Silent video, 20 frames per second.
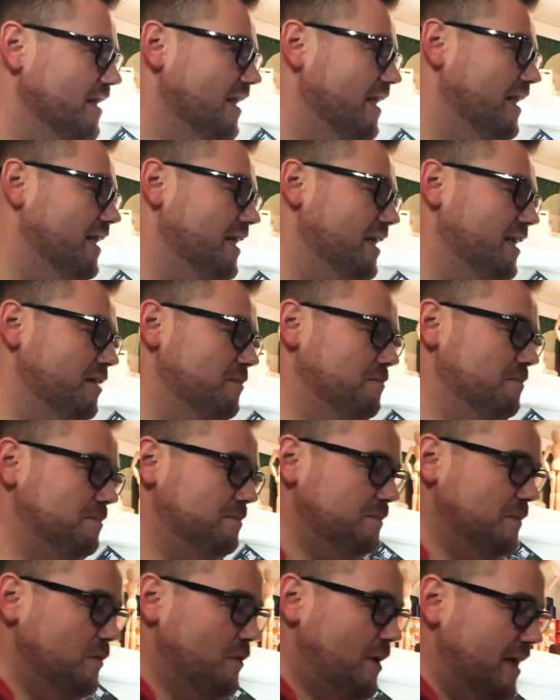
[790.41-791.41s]

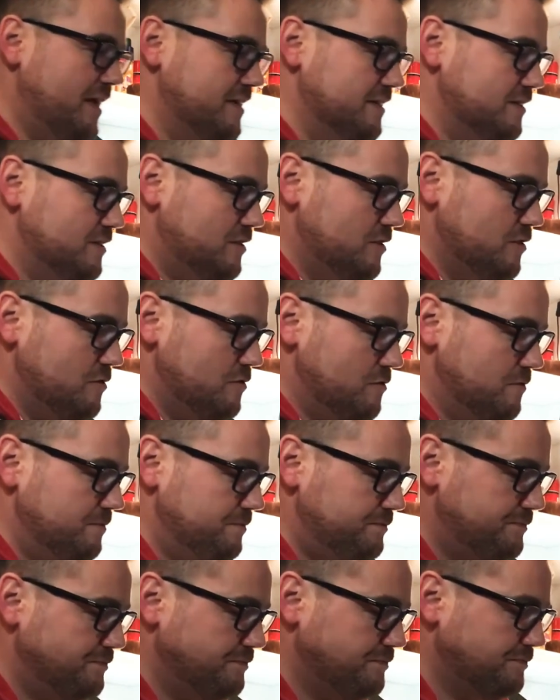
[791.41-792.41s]
Okay, so
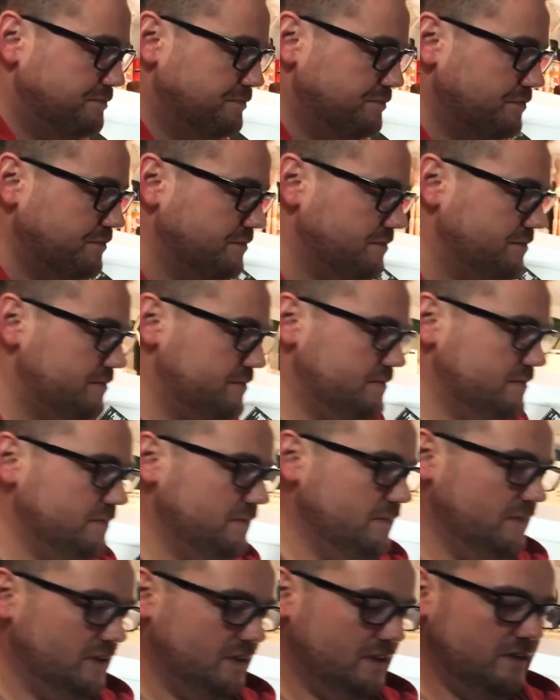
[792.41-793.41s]

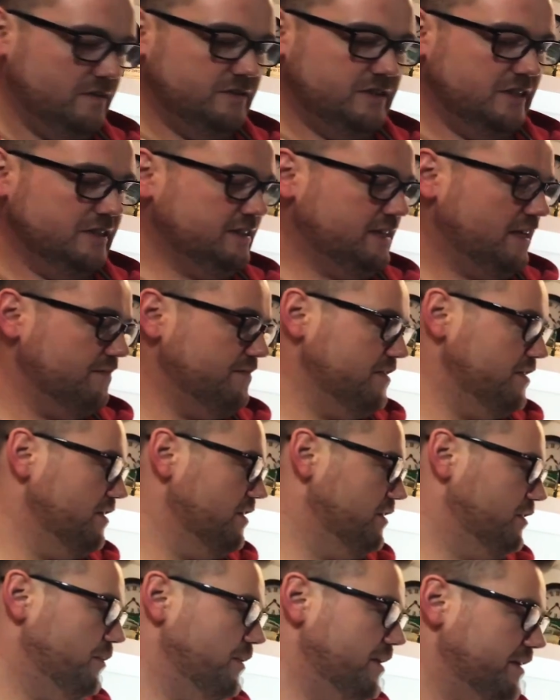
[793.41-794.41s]
I'll just give you
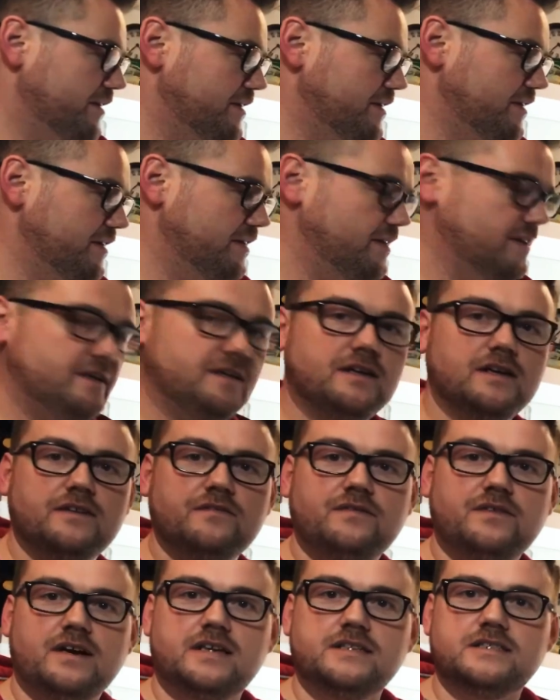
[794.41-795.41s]
a quick, in
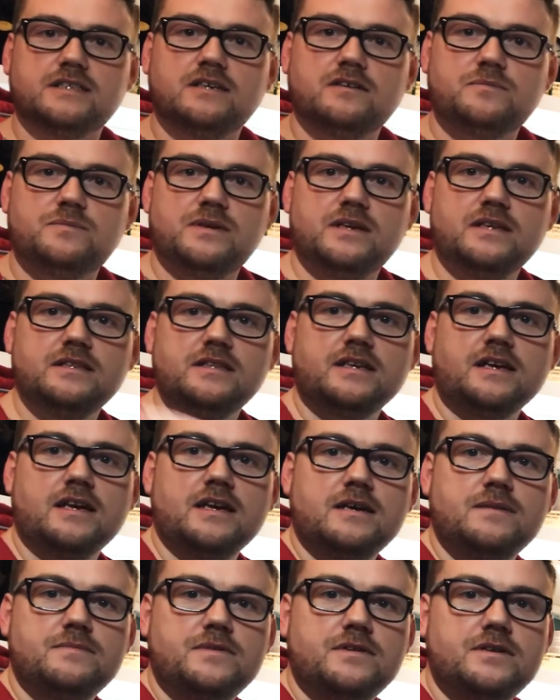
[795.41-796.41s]
fact, I'll bring the
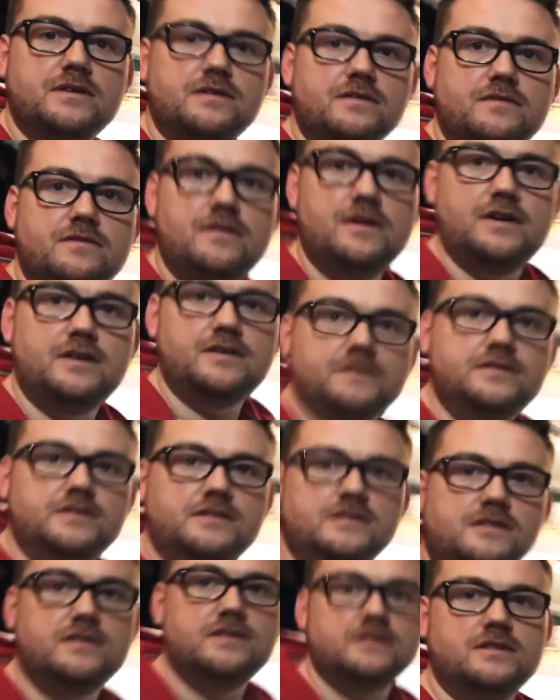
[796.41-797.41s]
camera
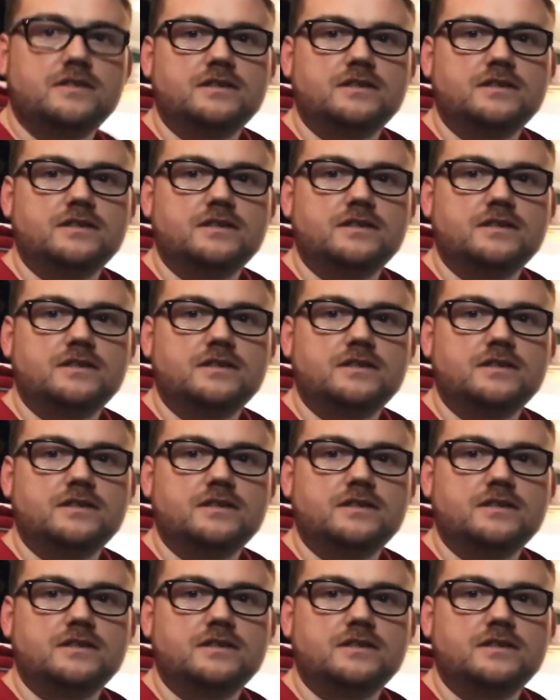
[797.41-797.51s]
round.